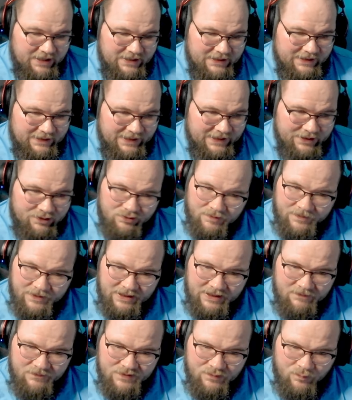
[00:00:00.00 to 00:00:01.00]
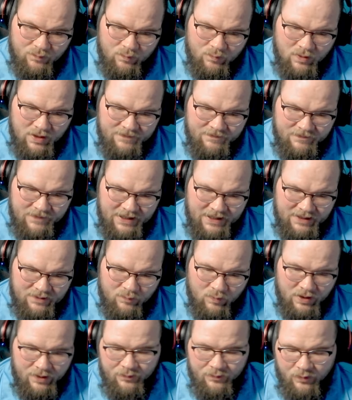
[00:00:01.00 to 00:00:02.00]
Later, it becomes a 1-mana
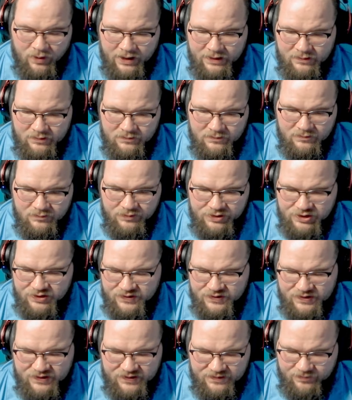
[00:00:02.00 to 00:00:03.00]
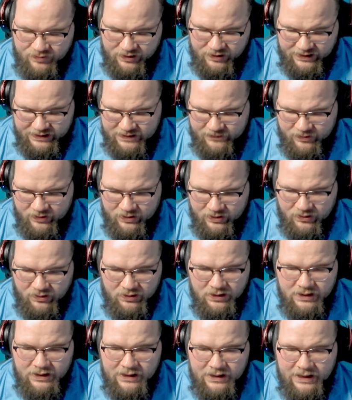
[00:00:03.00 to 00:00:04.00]
1/1, which is just pretty typical,
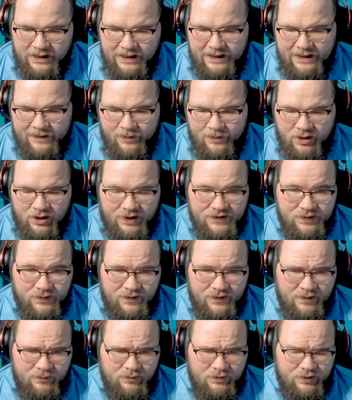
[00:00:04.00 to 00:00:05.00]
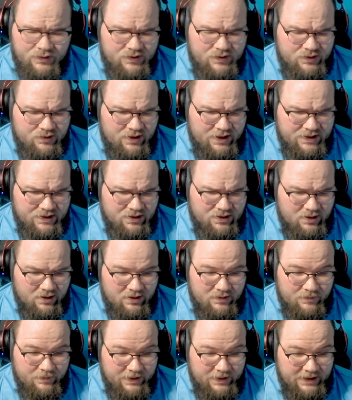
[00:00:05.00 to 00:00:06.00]
but also then reduces your next
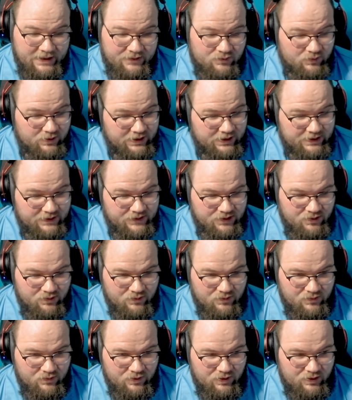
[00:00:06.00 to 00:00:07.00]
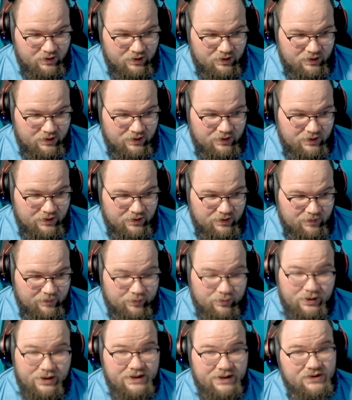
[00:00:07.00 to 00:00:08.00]
card by 3. So
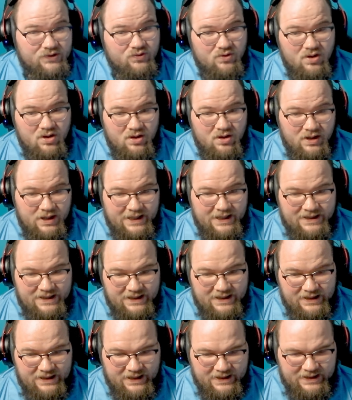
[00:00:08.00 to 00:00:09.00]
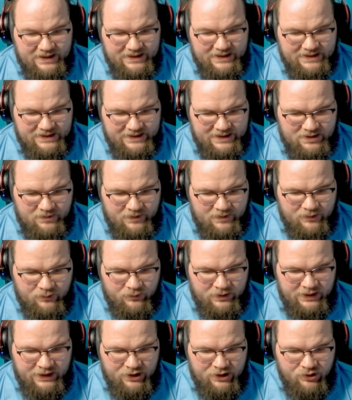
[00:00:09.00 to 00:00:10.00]
pretty strong, I think. I think this is going to be
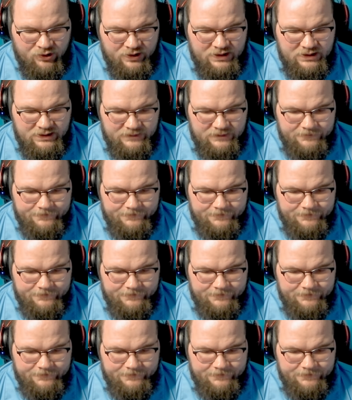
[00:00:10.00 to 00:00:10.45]
really good.